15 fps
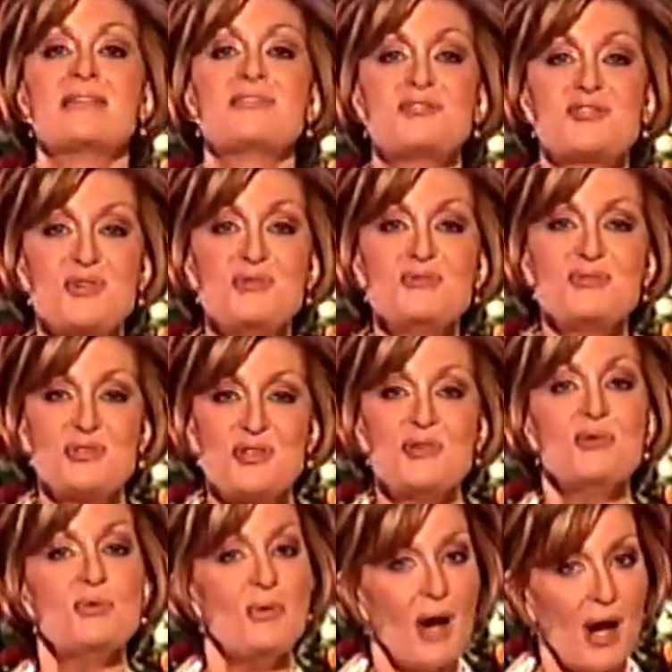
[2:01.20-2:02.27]

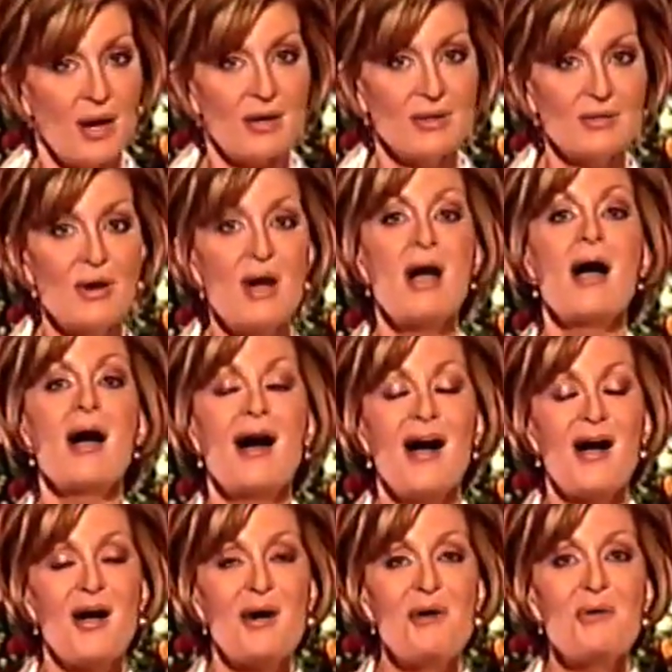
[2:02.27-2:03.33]
220 0000.
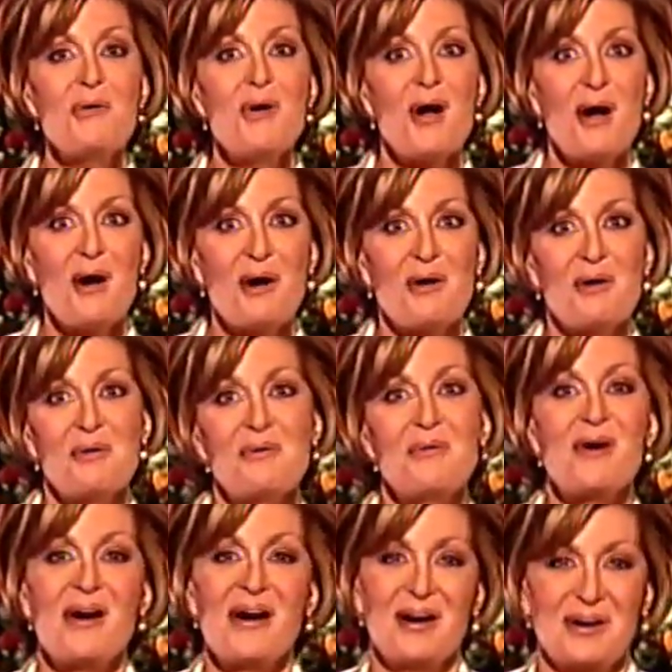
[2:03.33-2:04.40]
Oh. oh,
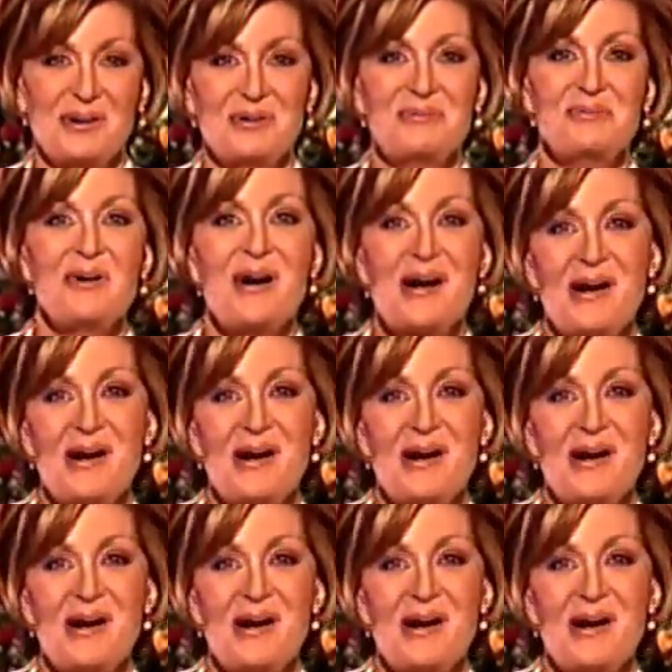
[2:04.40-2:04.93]
oh,